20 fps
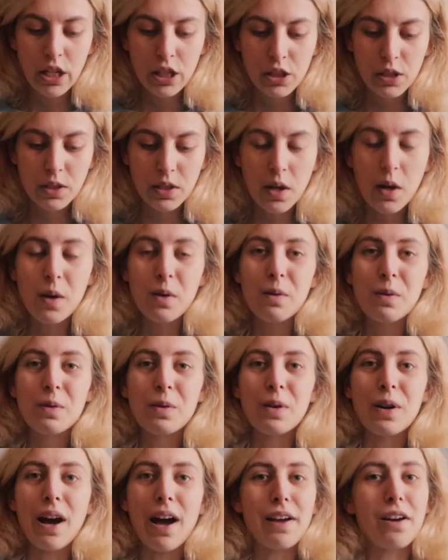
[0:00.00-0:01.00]

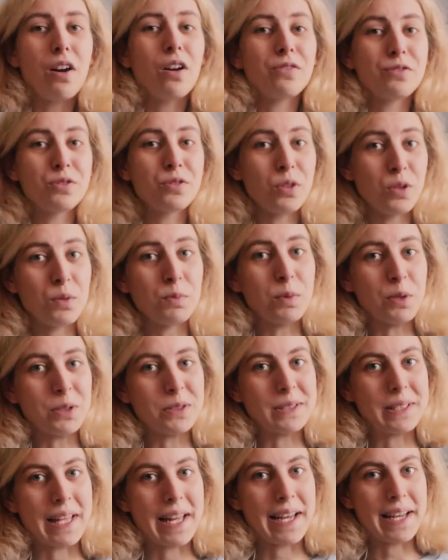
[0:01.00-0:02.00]
So I got two
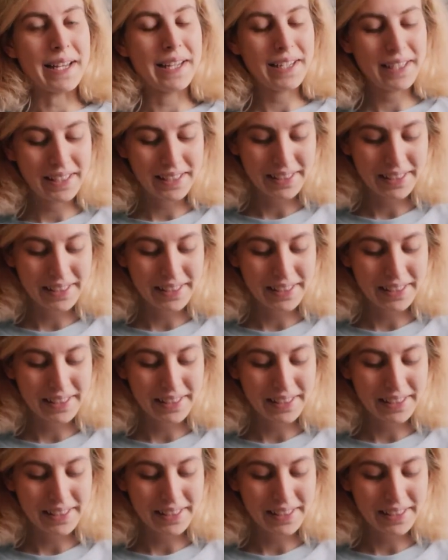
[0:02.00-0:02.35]
books there.